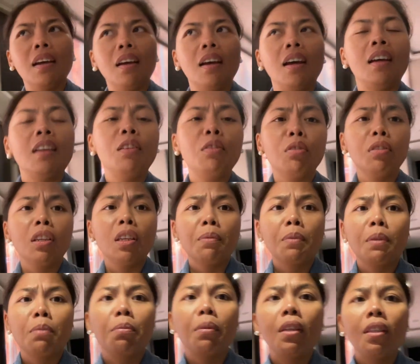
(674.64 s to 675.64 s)
Andrew
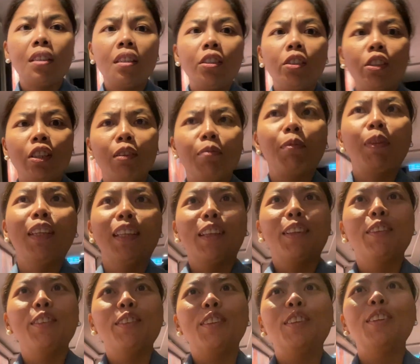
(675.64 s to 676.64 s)
keeps messaging me
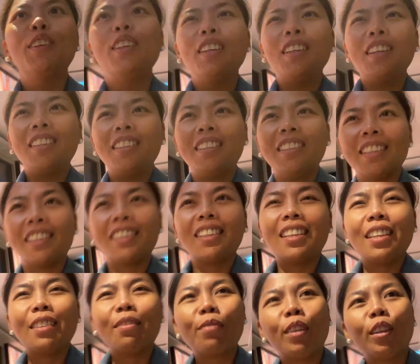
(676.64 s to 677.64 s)
to just
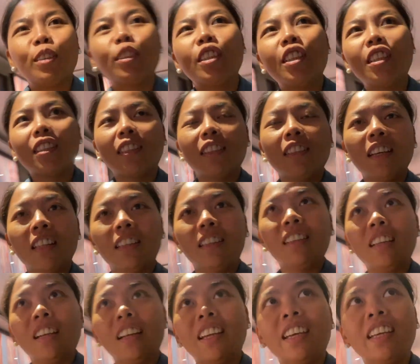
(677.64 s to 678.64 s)
eat because it's
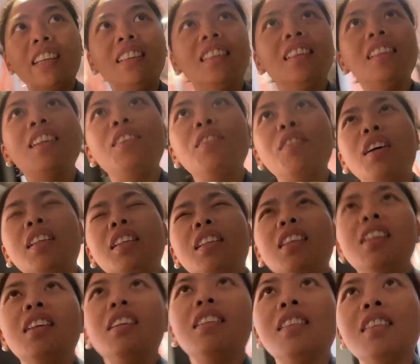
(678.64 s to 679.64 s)
getting late now. I
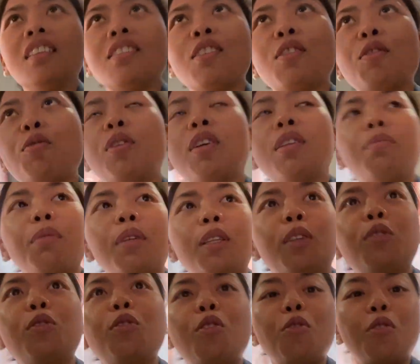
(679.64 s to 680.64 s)
think he doesn't want me
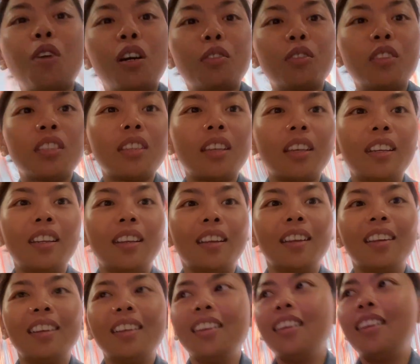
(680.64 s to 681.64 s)
to go outside
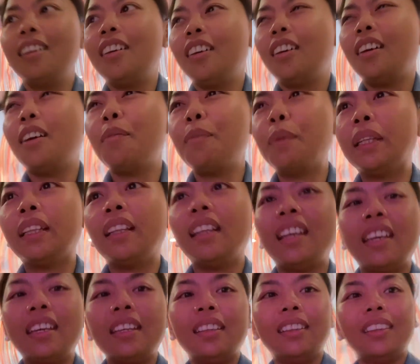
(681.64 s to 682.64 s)
a bit
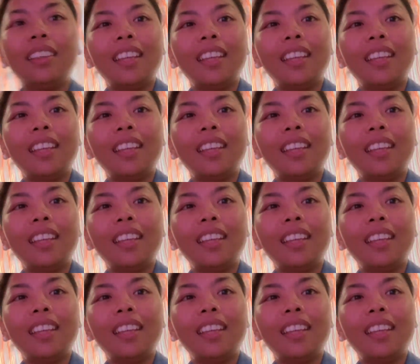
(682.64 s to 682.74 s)
late.